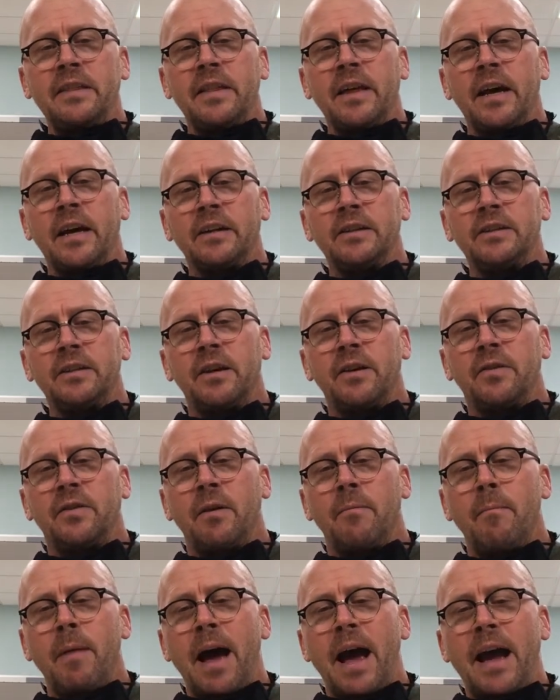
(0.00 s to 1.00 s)
this, the
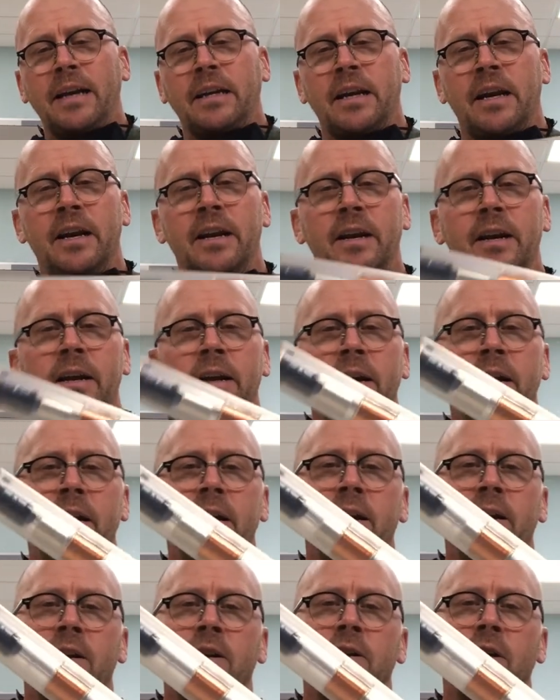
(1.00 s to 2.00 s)
magnet
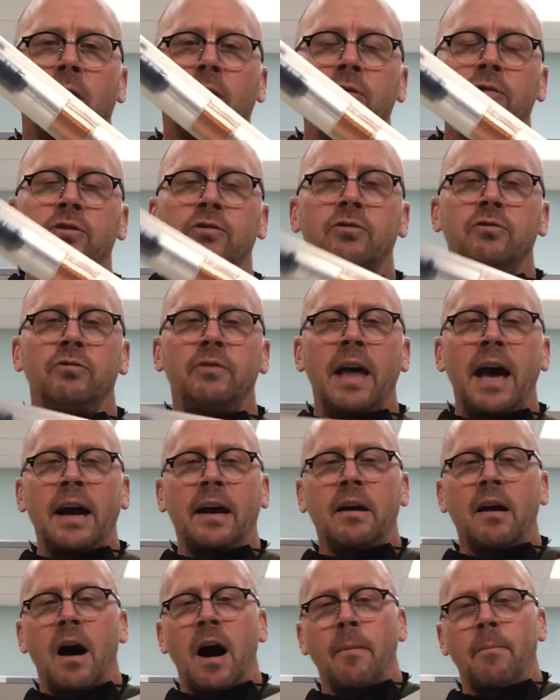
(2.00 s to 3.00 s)
goes through that
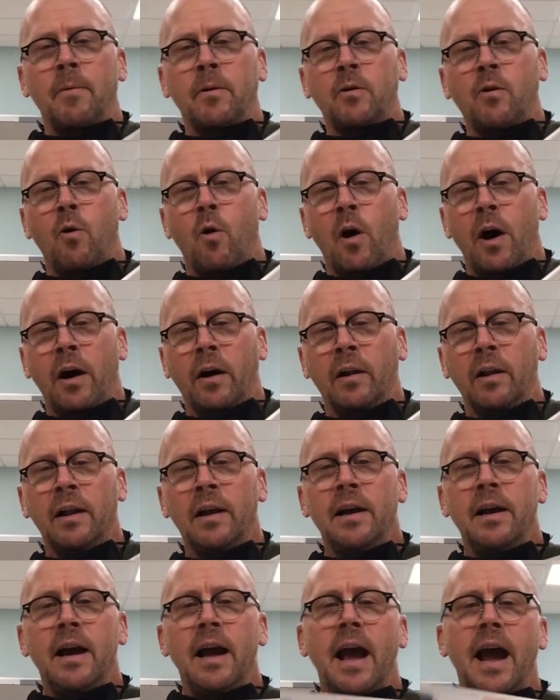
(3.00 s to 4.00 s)
copper coil,
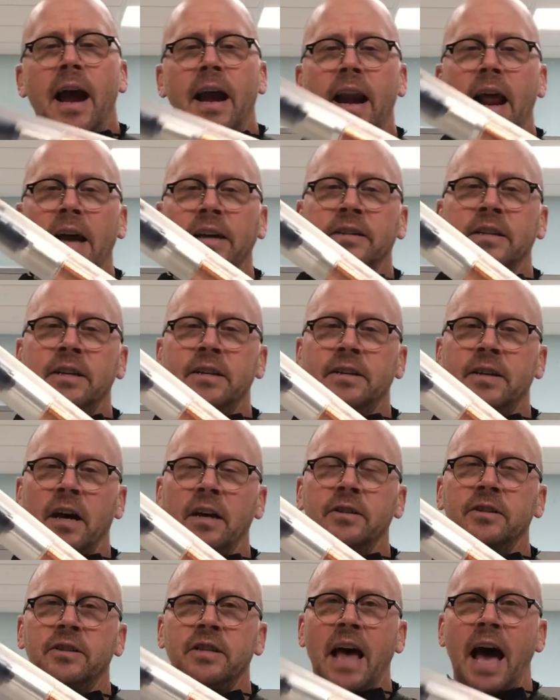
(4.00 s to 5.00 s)
and as it
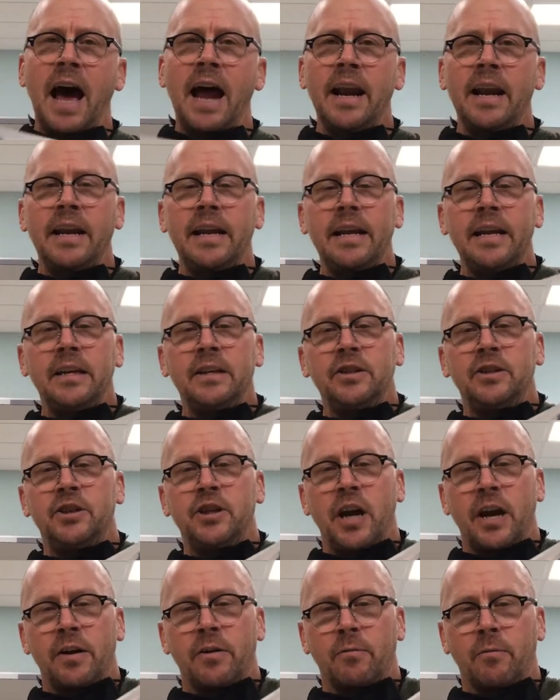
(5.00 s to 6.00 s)
does that, it
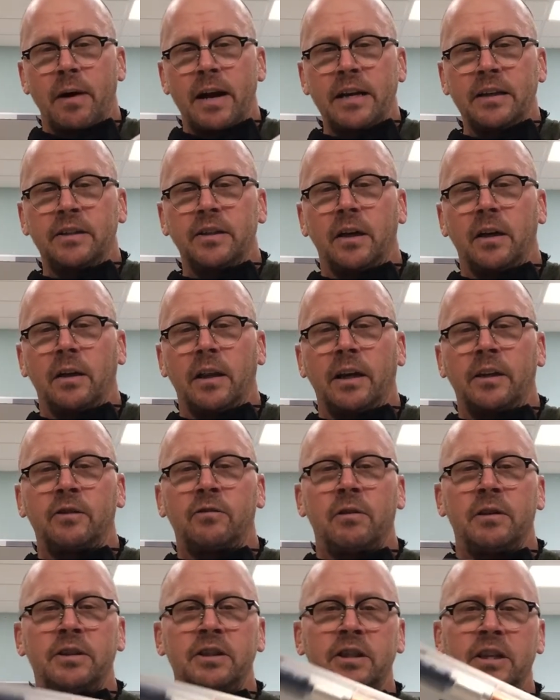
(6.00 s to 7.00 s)
generates
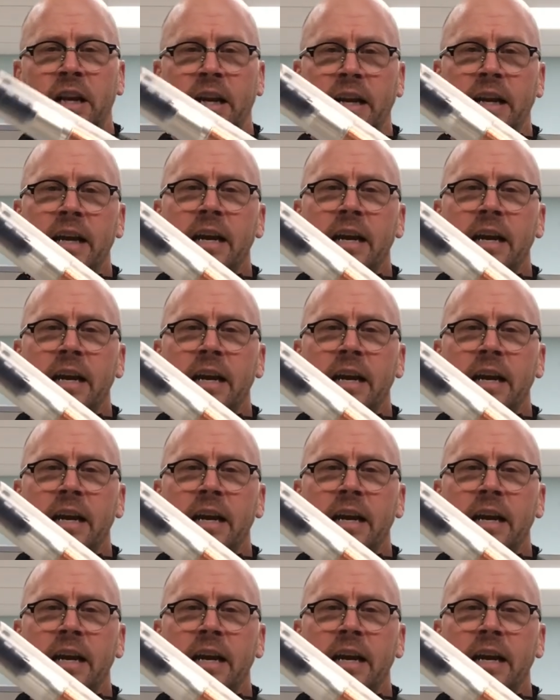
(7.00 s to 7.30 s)
electricity.